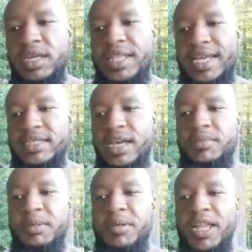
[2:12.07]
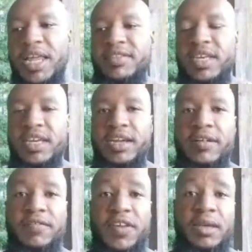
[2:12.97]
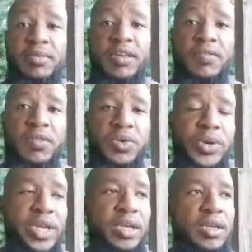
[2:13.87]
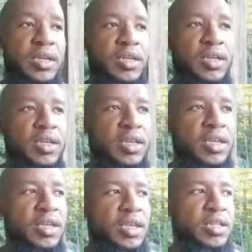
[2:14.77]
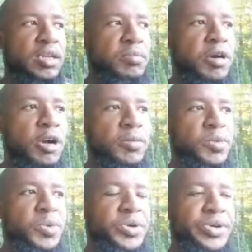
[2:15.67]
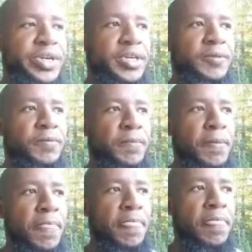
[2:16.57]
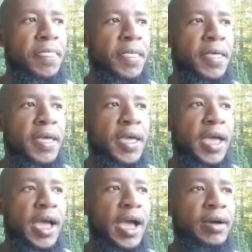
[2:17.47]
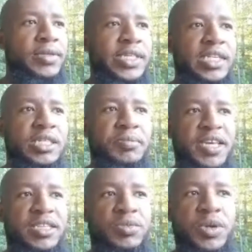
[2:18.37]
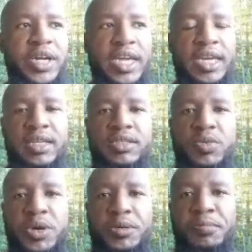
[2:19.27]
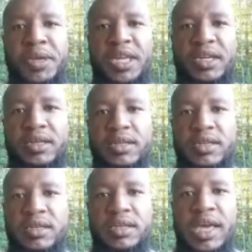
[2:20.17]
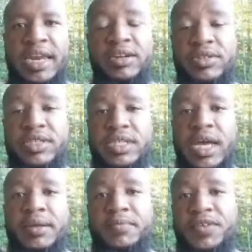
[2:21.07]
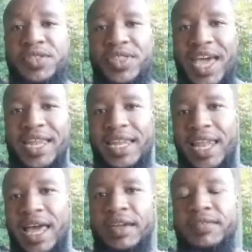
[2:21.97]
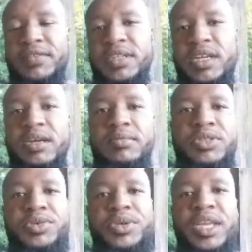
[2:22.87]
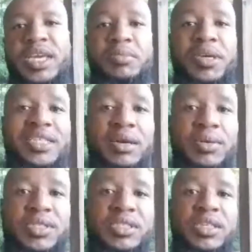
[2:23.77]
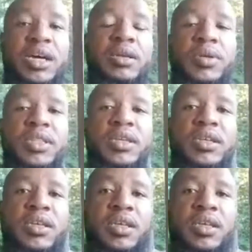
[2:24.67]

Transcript: That time in my life, taking care of family of three, the apartment we were in, I was in a space where ends weren't meeting, and it was time for that life to come to an end because I was done with it.